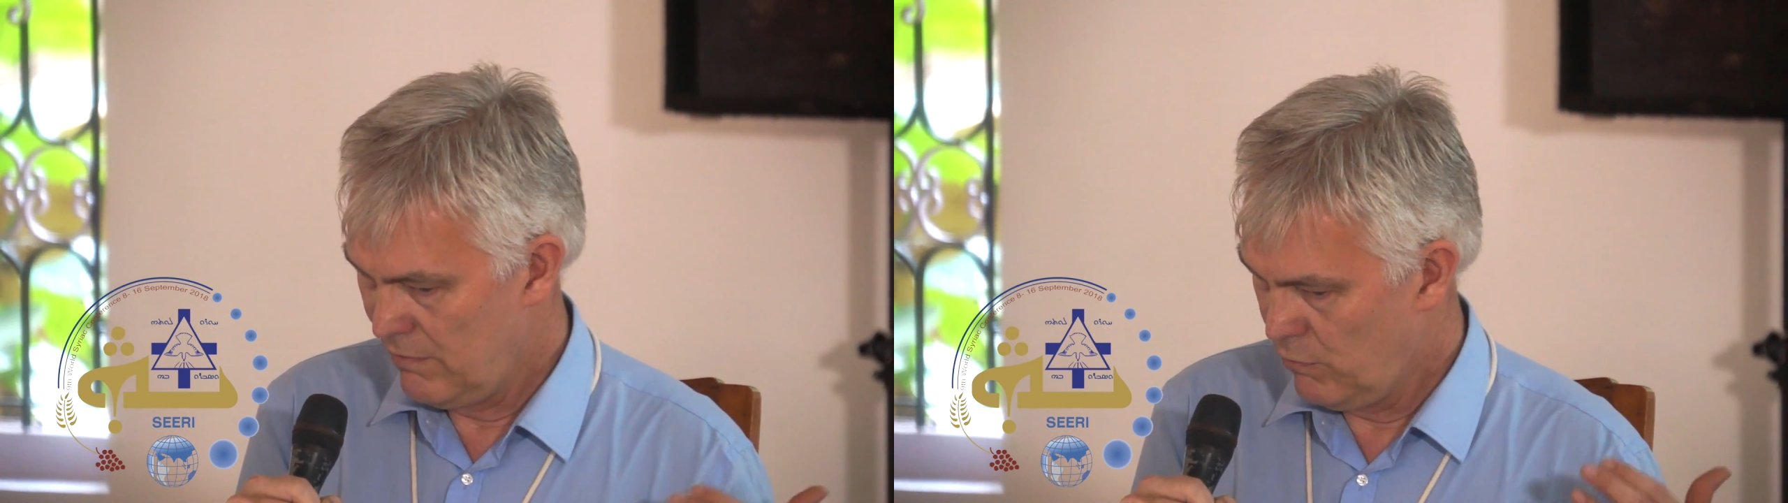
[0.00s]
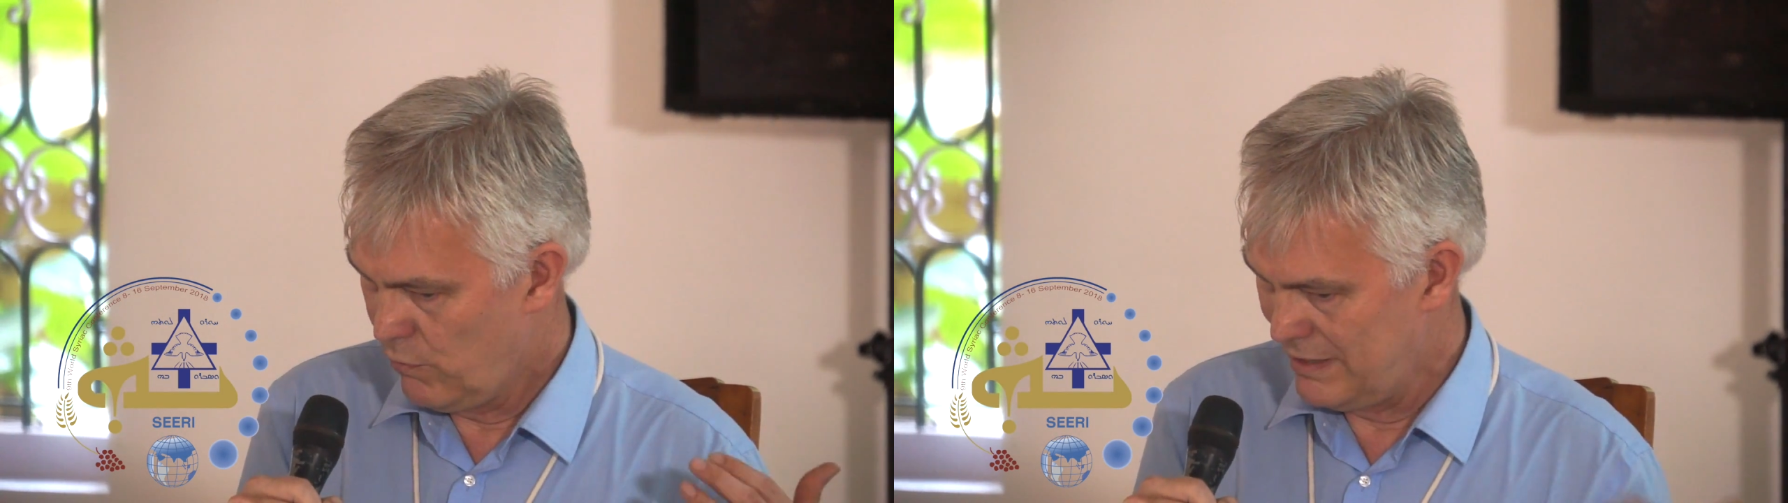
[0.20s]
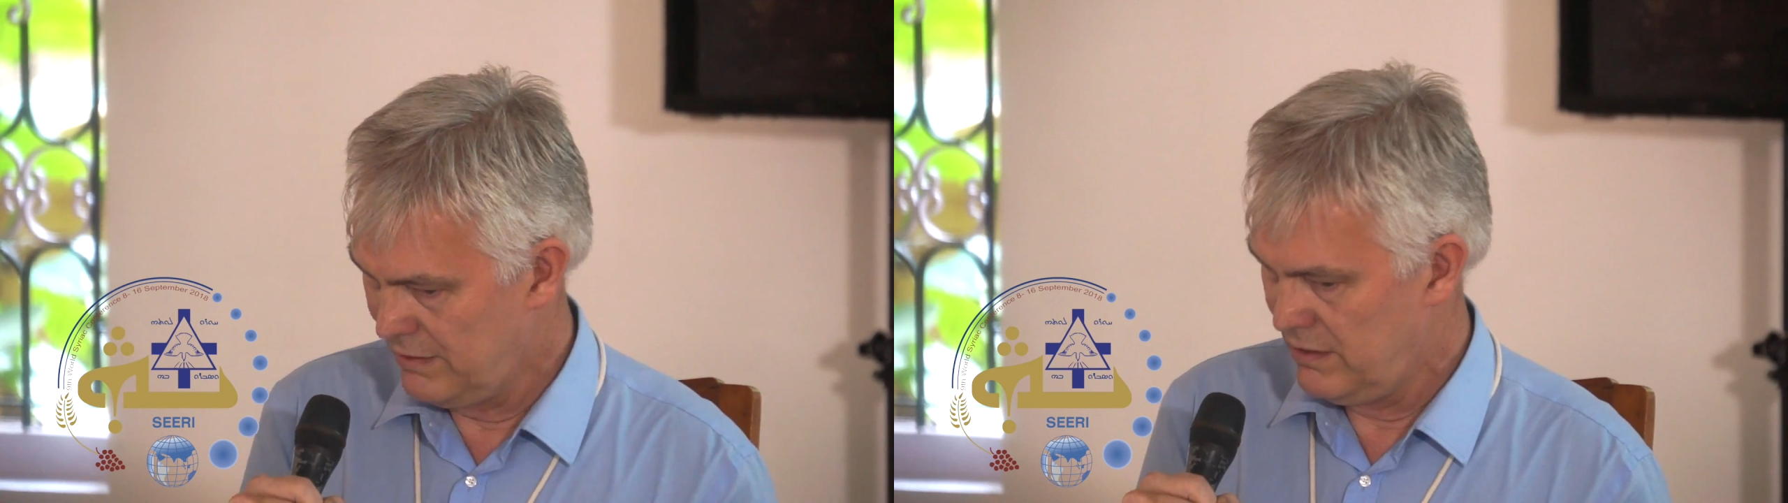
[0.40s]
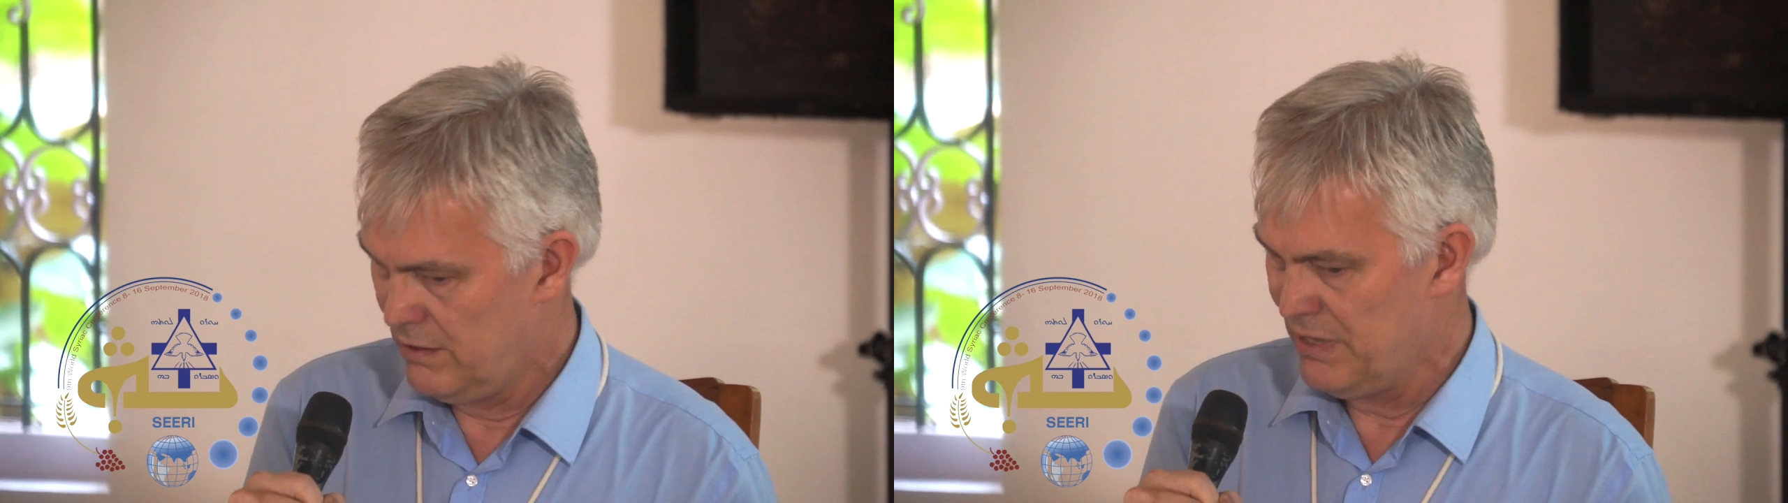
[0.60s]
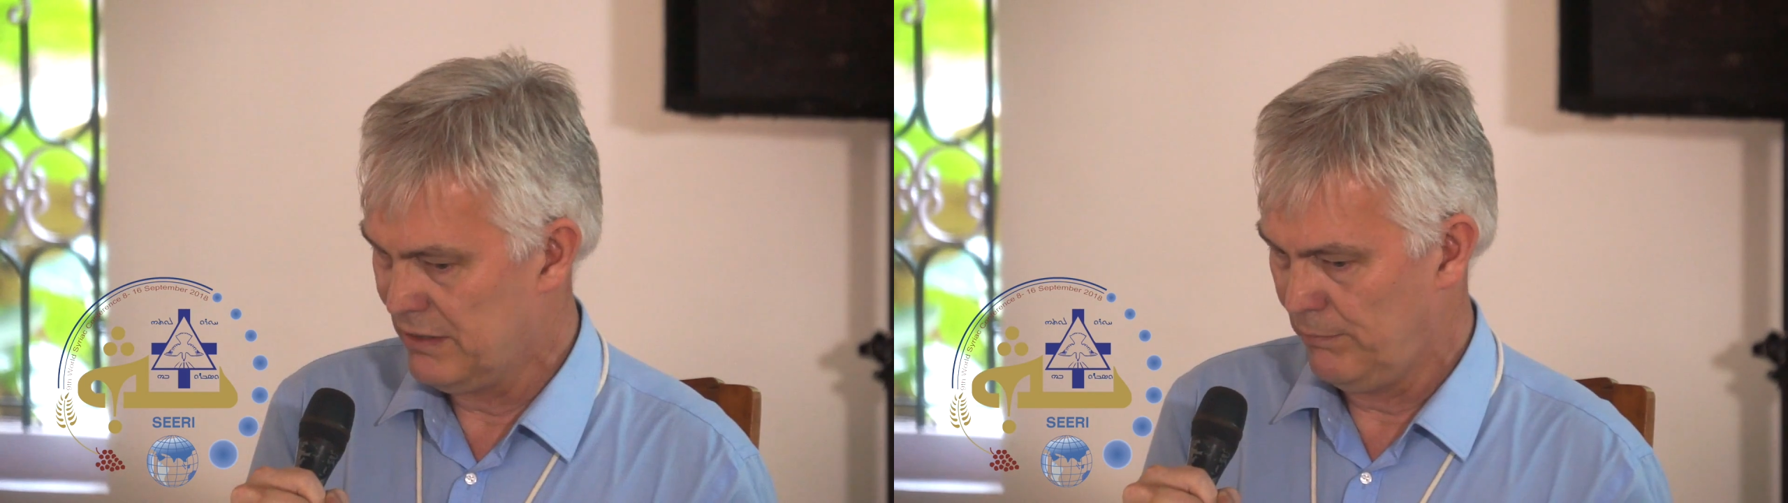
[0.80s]
When
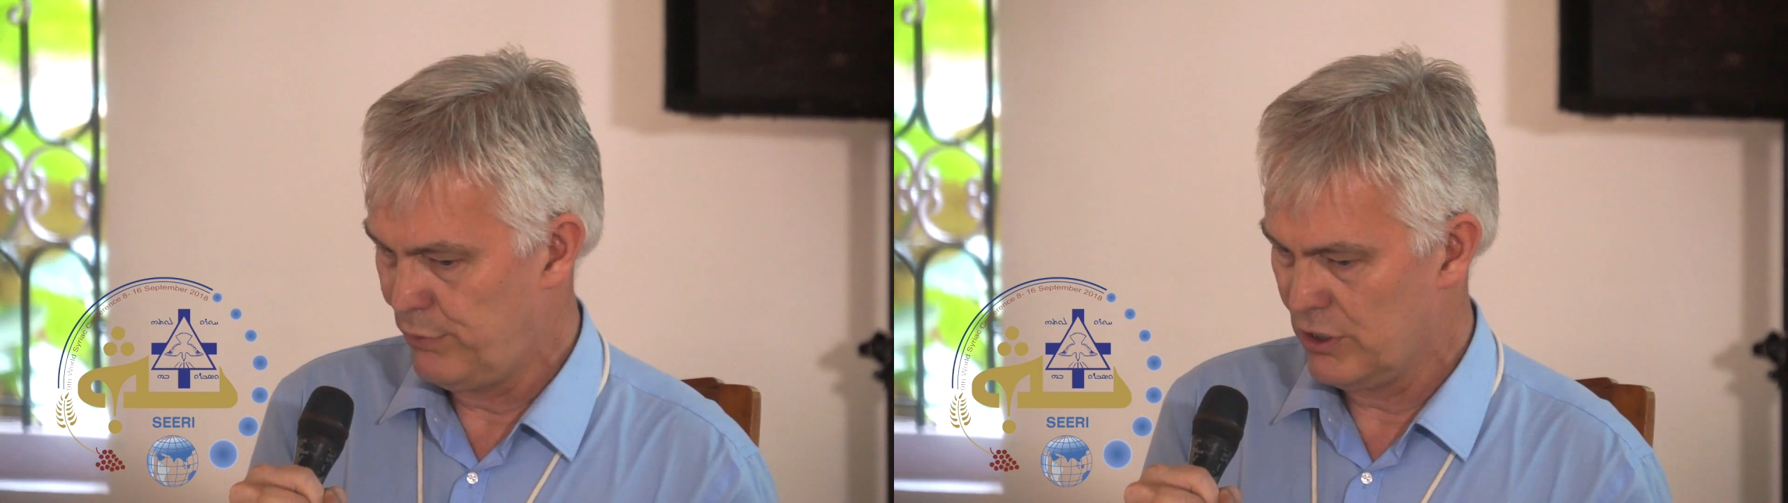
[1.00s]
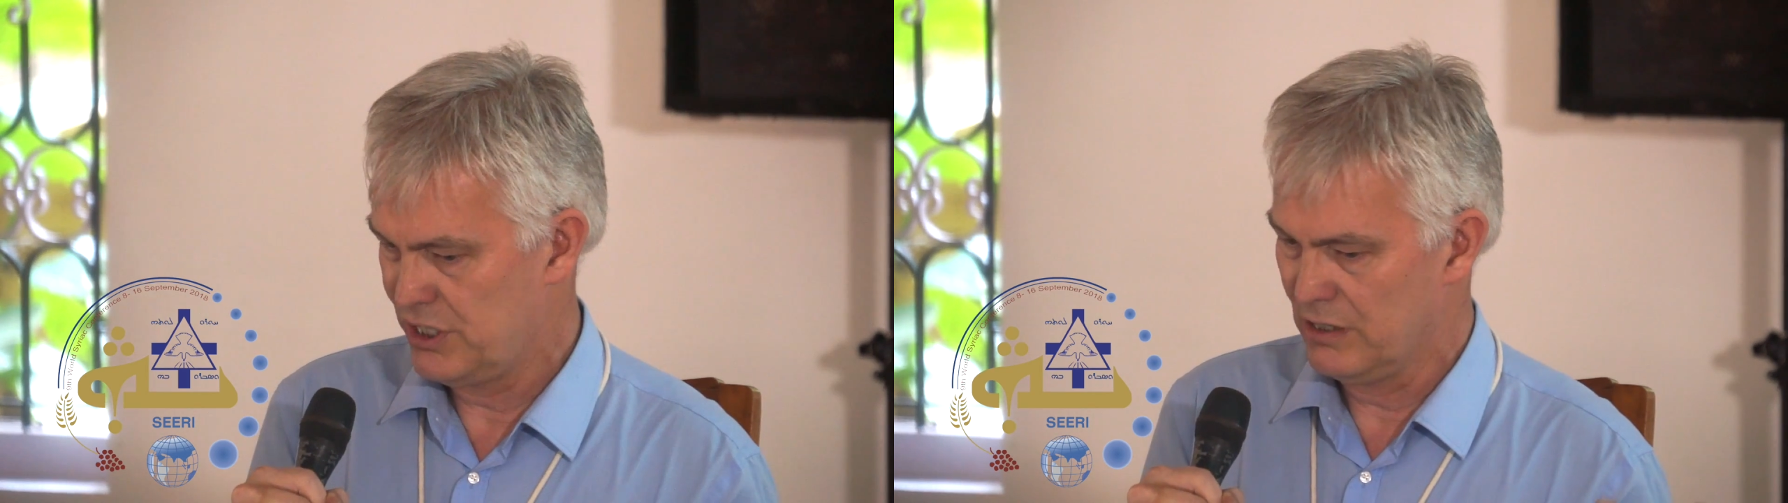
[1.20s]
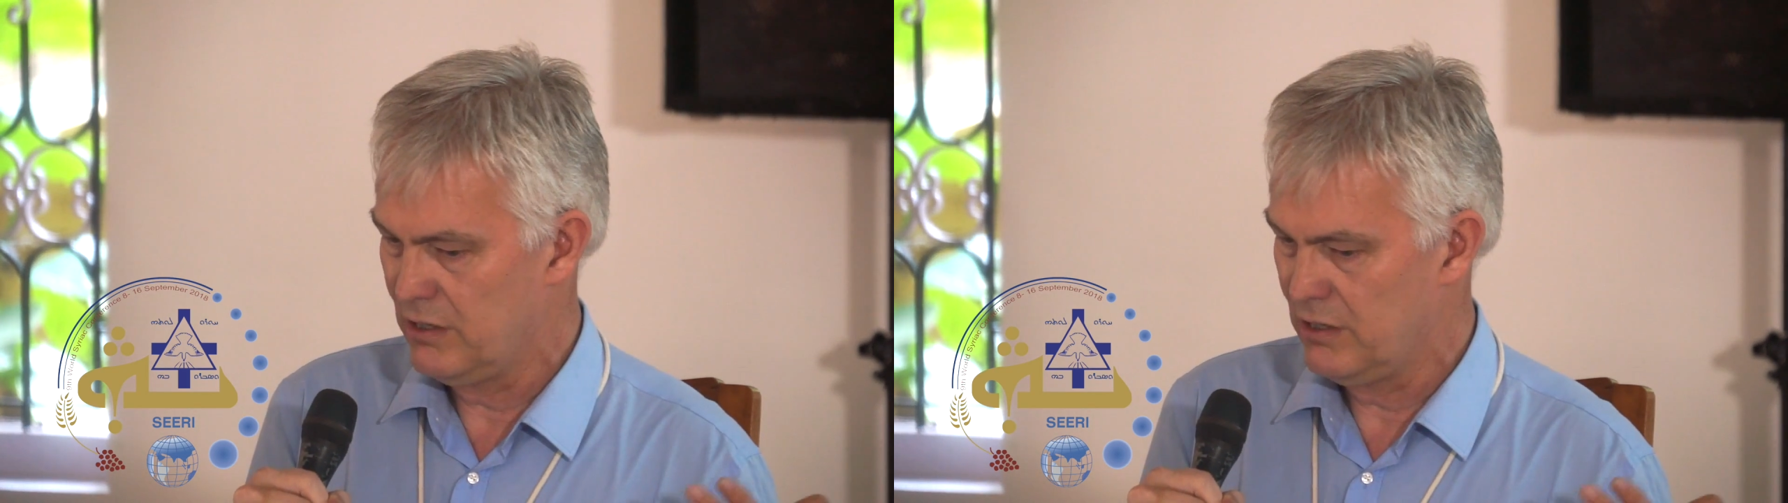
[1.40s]
the Middle Persian